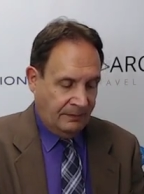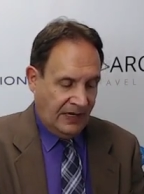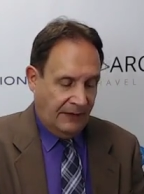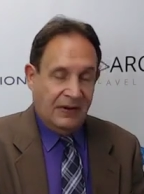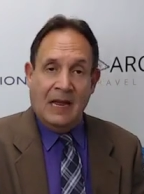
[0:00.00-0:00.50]

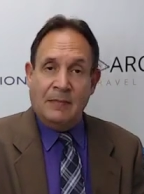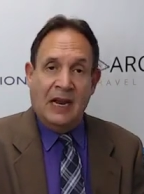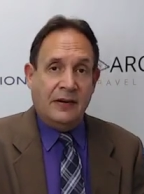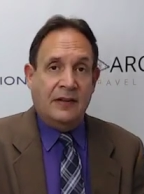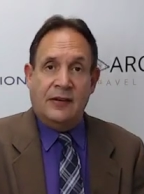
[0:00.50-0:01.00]
If you can't make
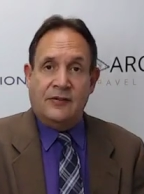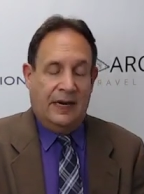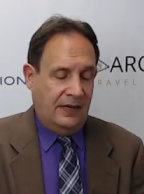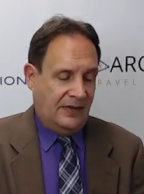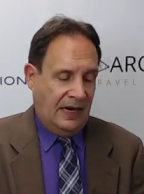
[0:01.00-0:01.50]
it to these
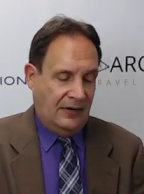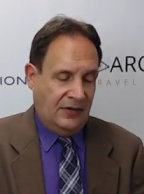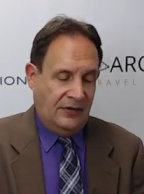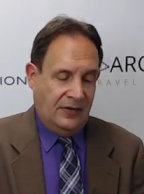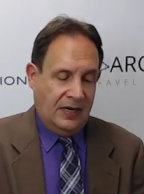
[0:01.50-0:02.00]
training
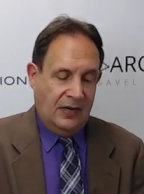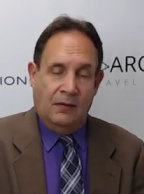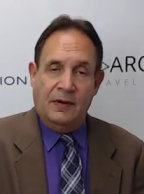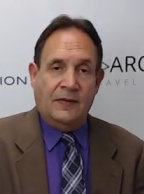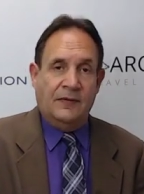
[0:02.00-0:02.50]
sessions, you can
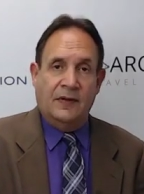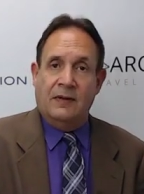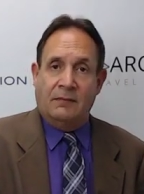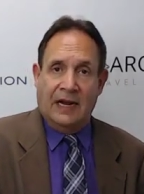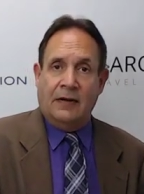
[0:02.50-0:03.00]
always review
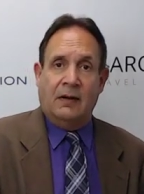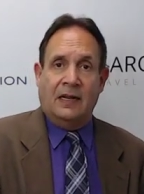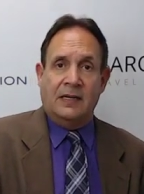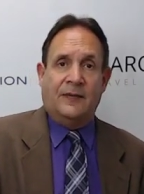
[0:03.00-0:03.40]
them right here on this